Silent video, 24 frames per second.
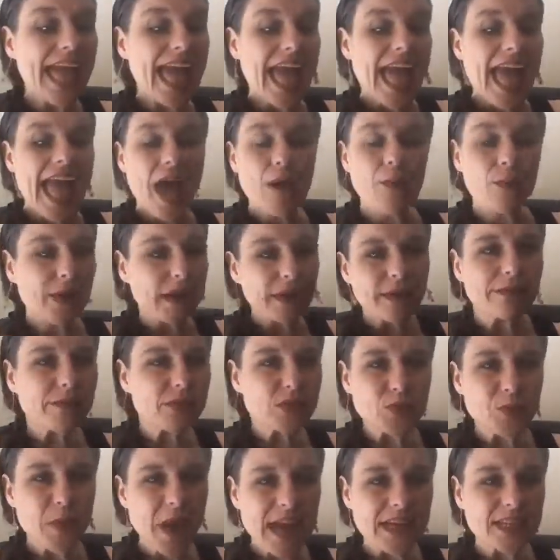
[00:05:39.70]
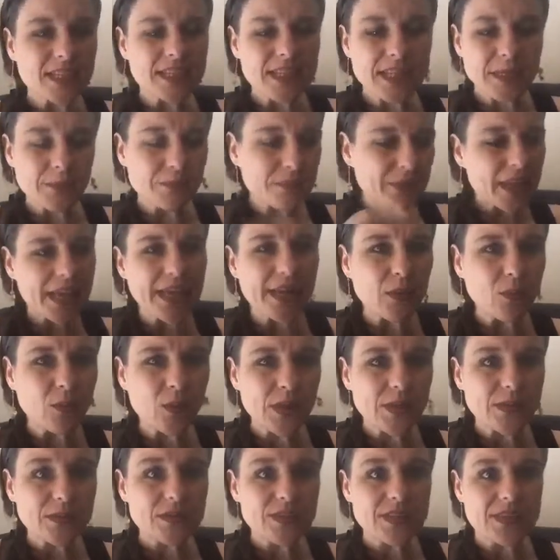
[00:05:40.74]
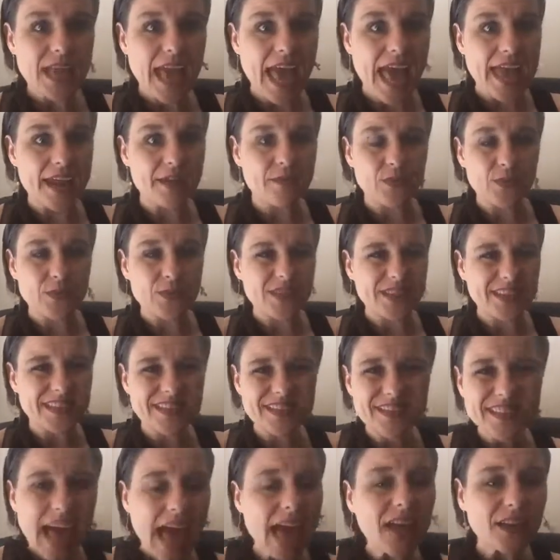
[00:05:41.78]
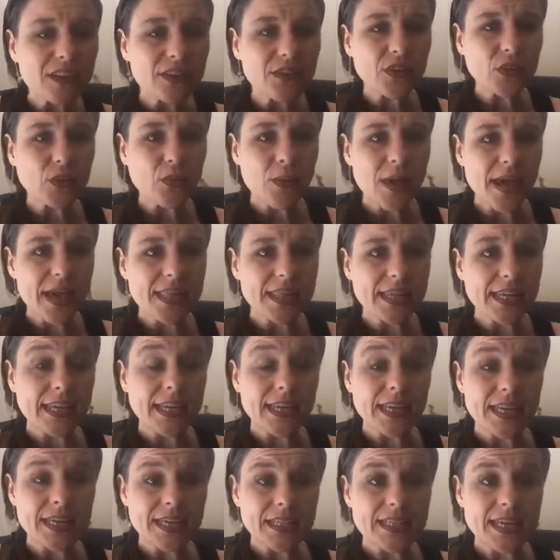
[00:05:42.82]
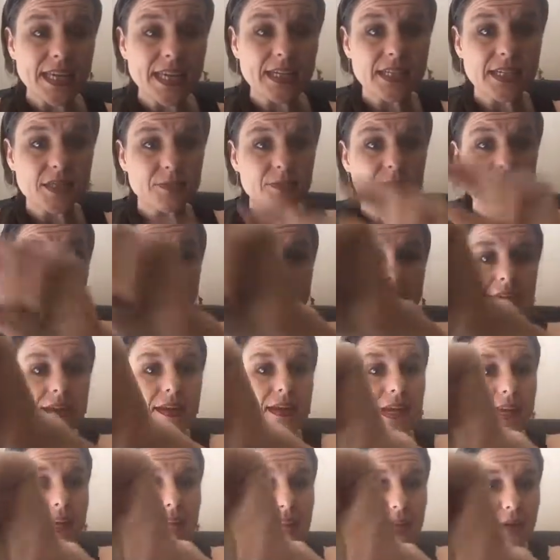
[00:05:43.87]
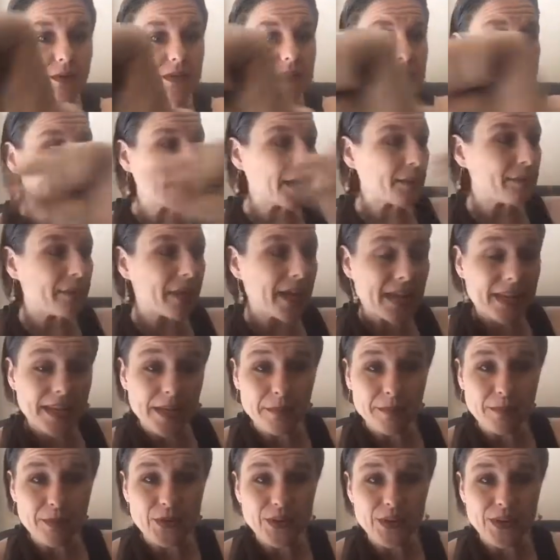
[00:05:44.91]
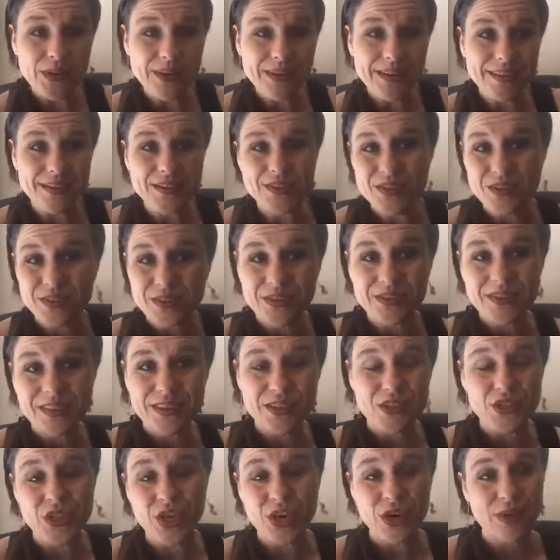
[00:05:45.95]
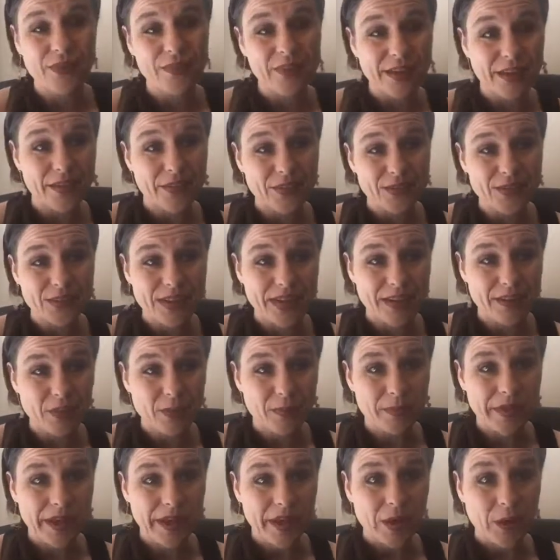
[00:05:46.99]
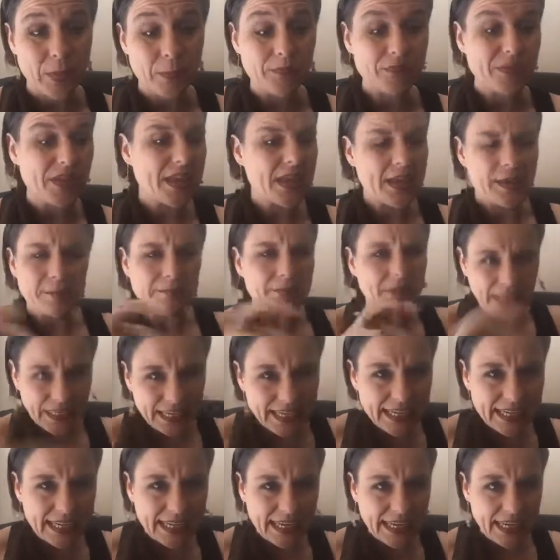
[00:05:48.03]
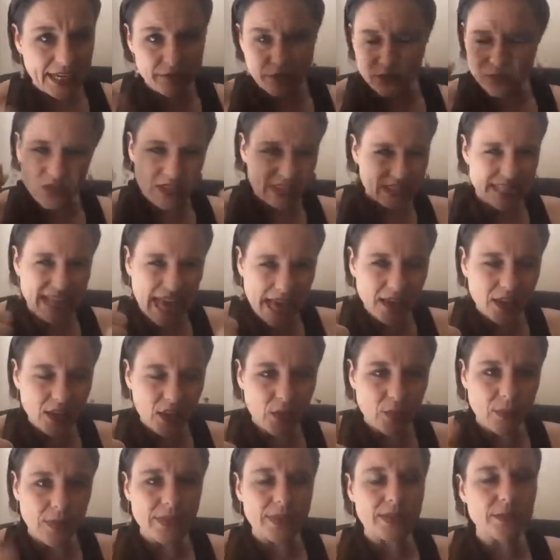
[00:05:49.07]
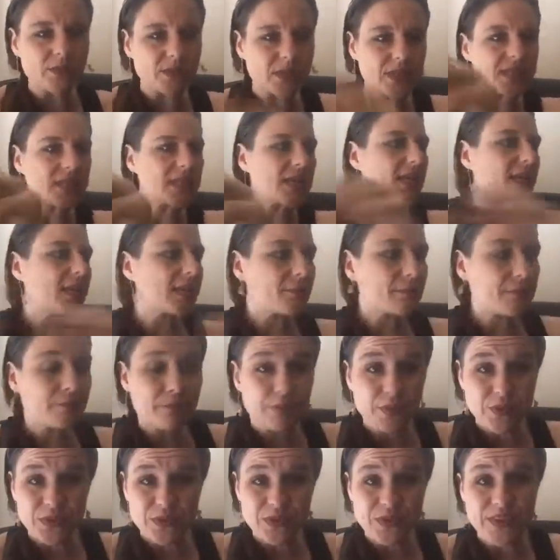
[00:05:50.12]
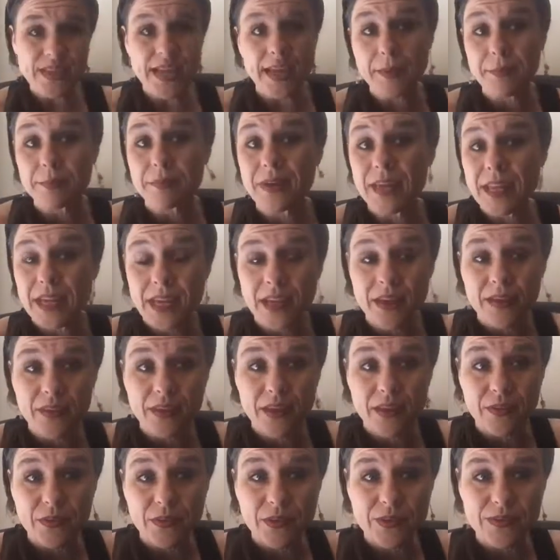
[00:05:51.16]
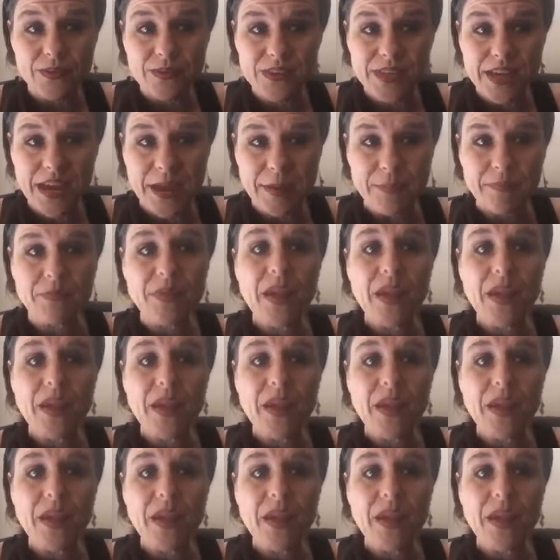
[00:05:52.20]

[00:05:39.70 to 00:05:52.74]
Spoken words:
And whatever he was practicing, he'd play it once, and if it was exactly the way that he had intended to play it, he would take a penny and put it into the jar on the other side of the piano. Play it again. If it was exactly the way that he was intending, put the second penny on the other side.